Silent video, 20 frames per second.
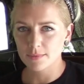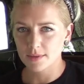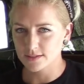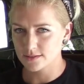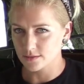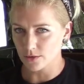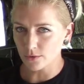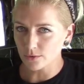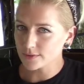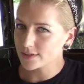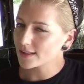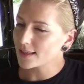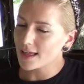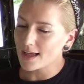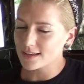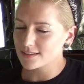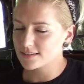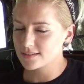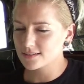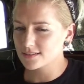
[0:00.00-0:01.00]
That's the only
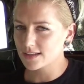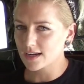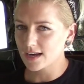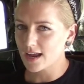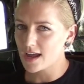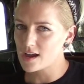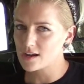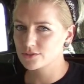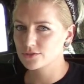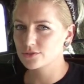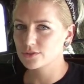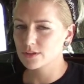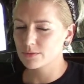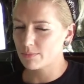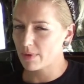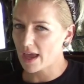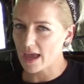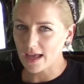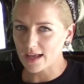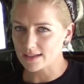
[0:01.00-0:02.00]
classes that I actually
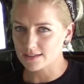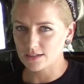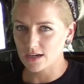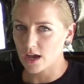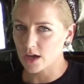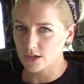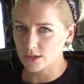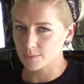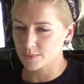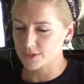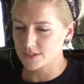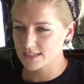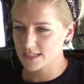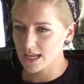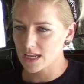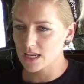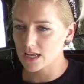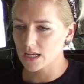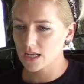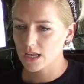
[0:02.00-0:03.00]
passed
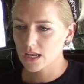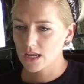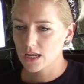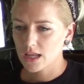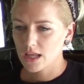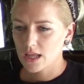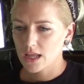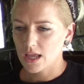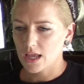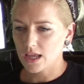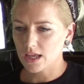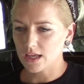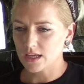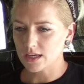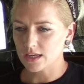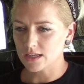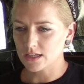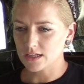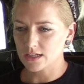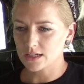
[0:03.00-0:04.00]
100%,
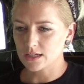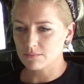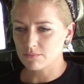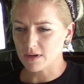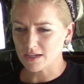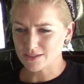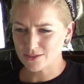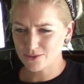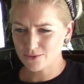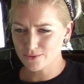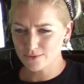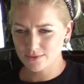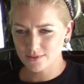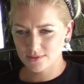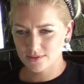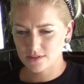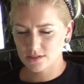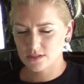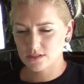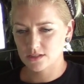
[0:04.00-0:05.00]
and my
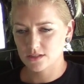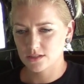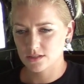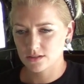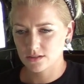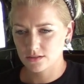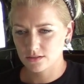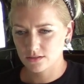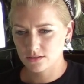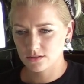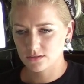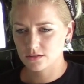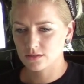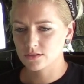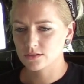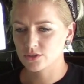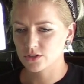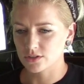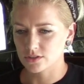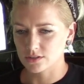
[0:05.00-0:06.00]
students
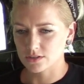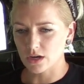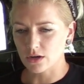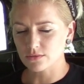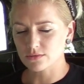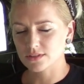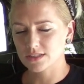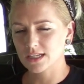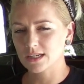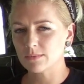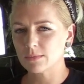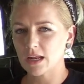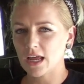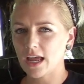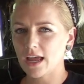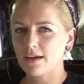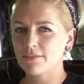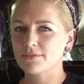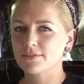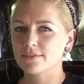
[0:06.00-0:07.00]
just don't seem to
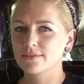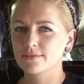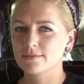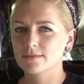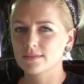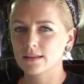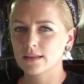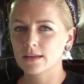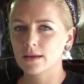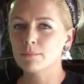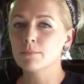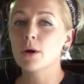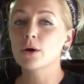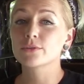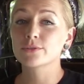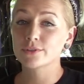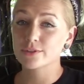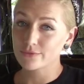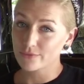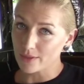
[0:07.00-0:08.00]
have,
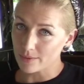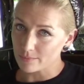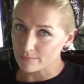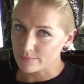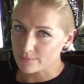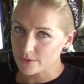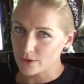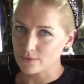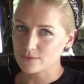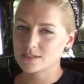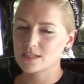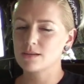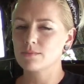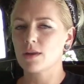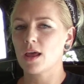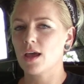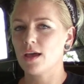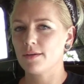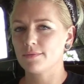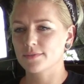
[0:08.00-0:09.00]
most of them don't seem
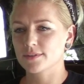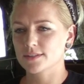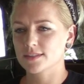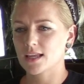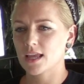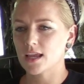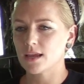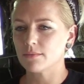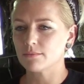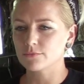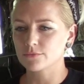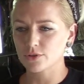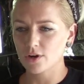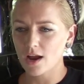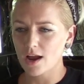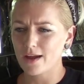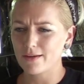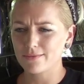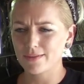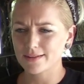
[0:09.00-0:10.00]
to have the same drive.